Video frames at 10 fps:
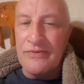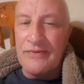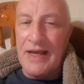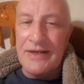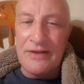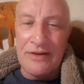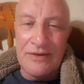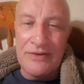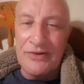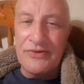Vlad
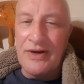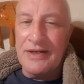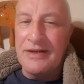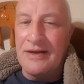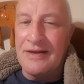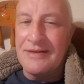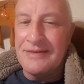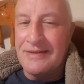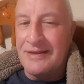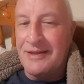Dracula,
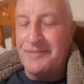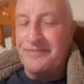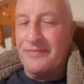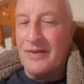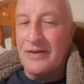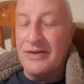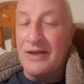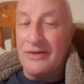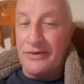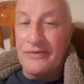
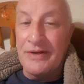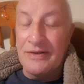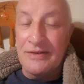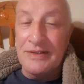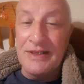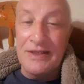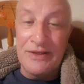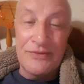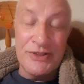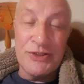the
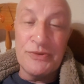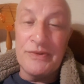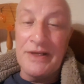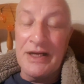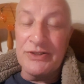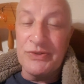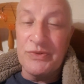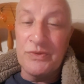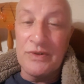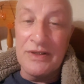original, the
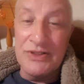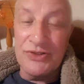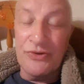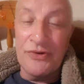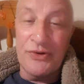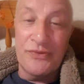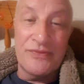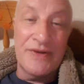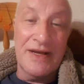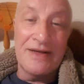actual historical
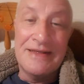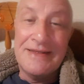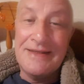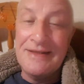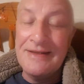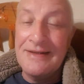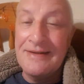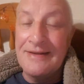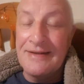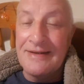figure,
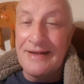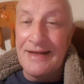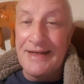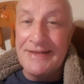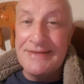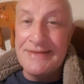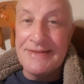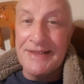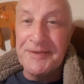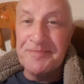and
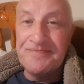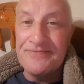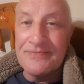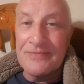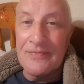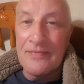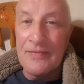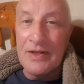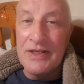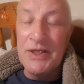
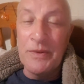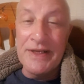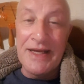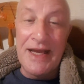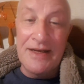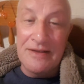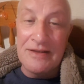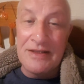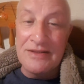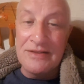again,
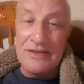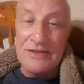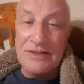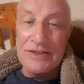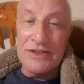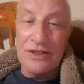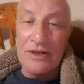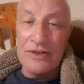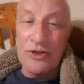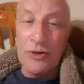it's such a
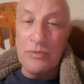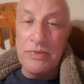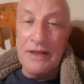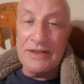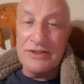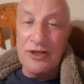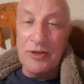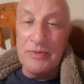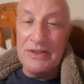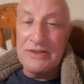kind of complex
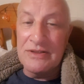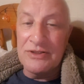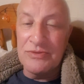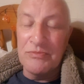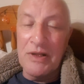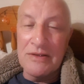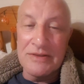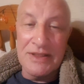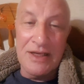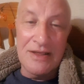army, such
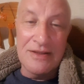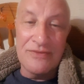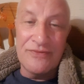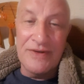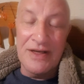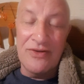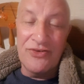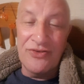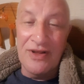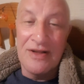multicoloured
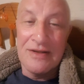figures that